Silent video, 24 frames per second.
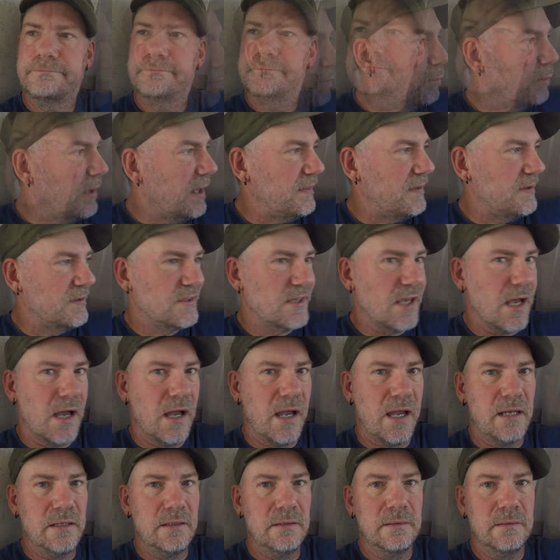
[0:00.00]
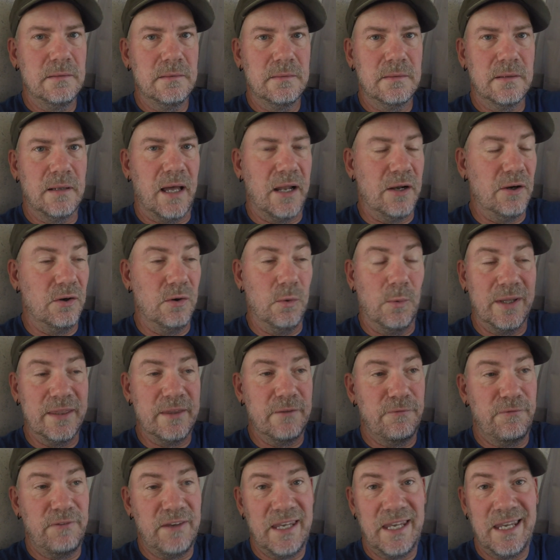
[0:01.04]
read the sign. I don't know what
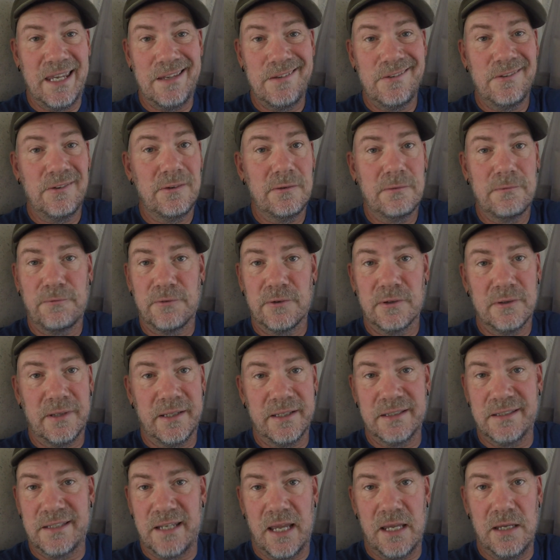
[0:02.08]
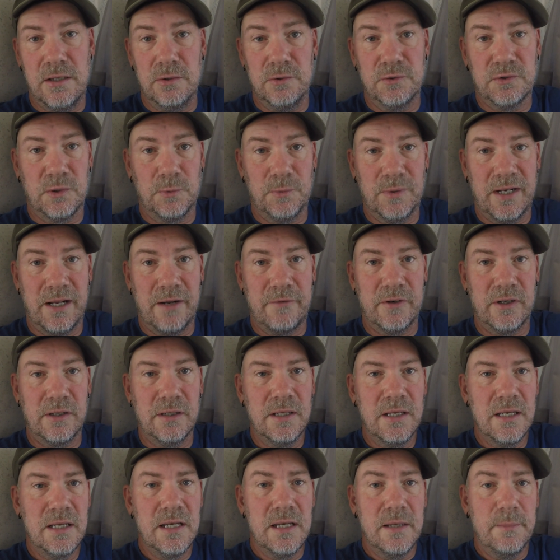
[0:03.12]
the fee is for like day use or whatever,
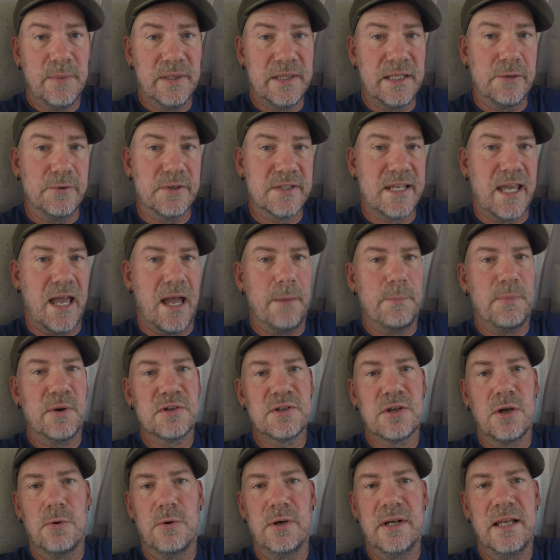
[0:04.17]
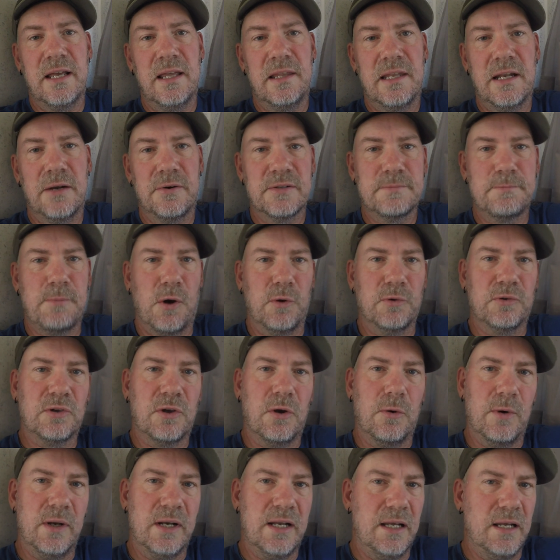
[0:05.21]
but there was campers going in, there was boats
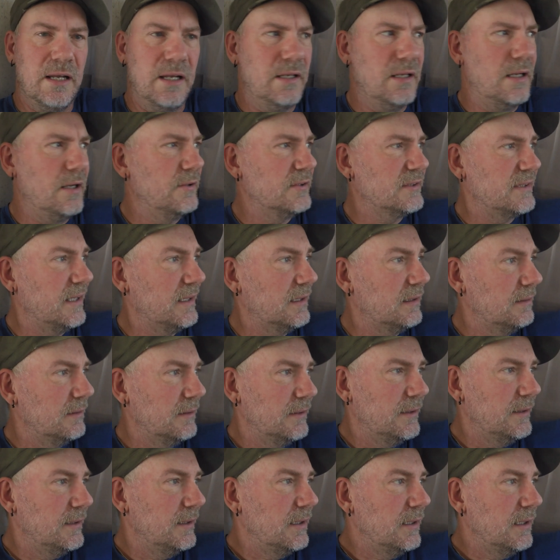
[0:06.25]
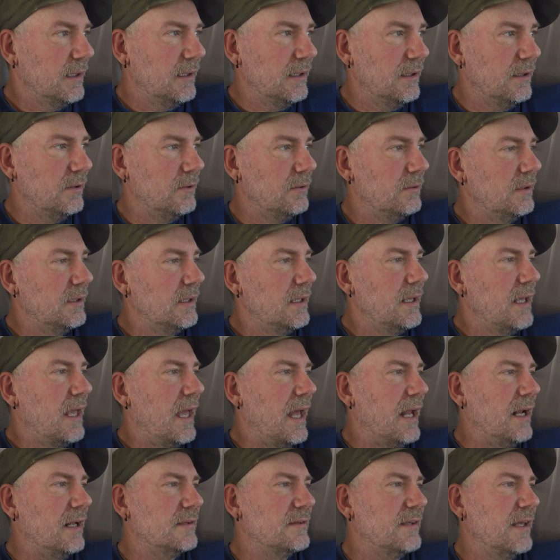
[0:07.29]
going in, there was like, and
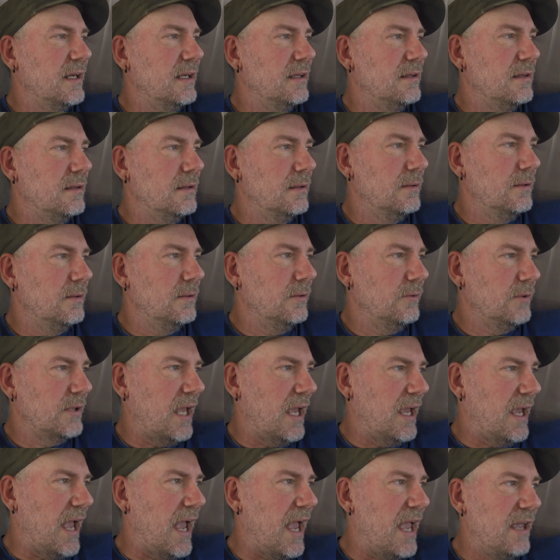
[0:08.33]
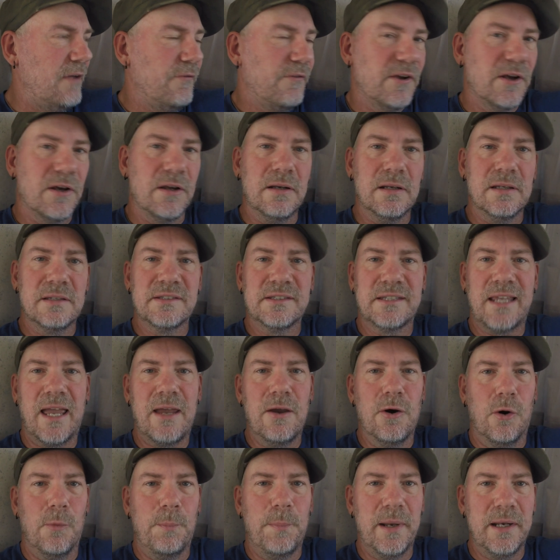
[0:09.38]
it's like, okay, if you're going to stay
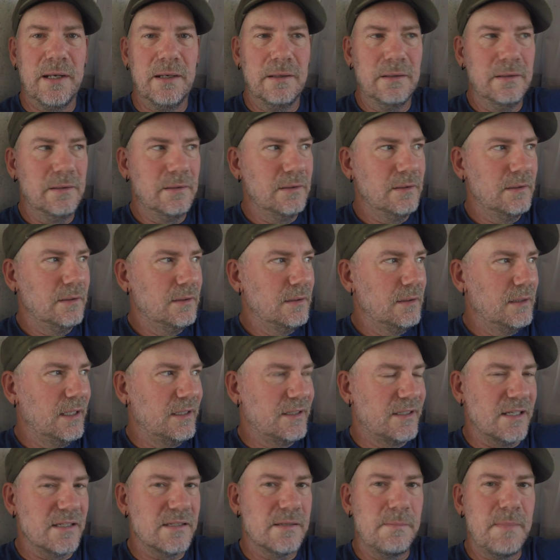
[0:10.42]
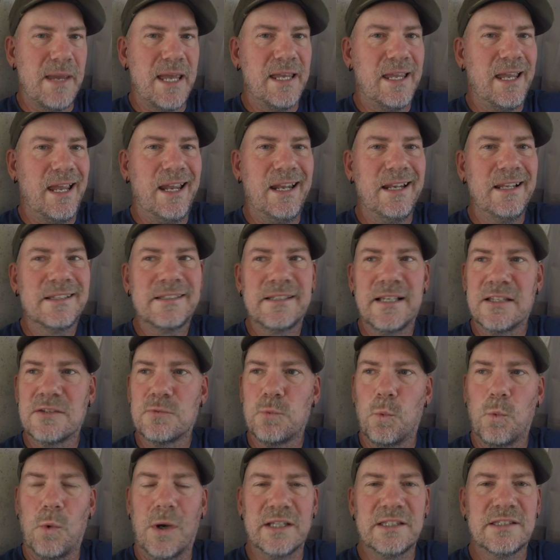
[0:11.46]
open, it doesn't make any sense
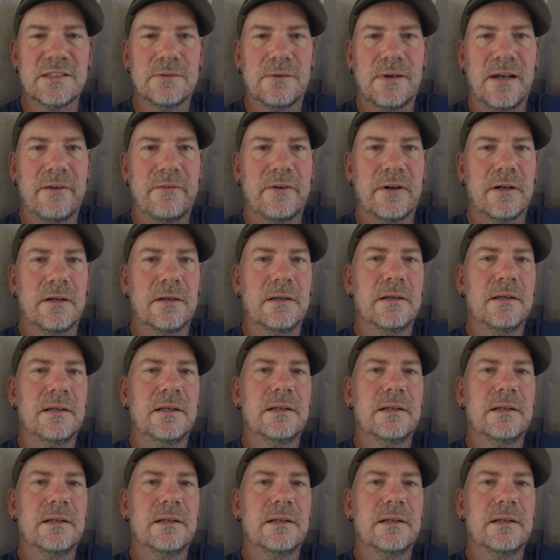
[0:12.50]
whatsoever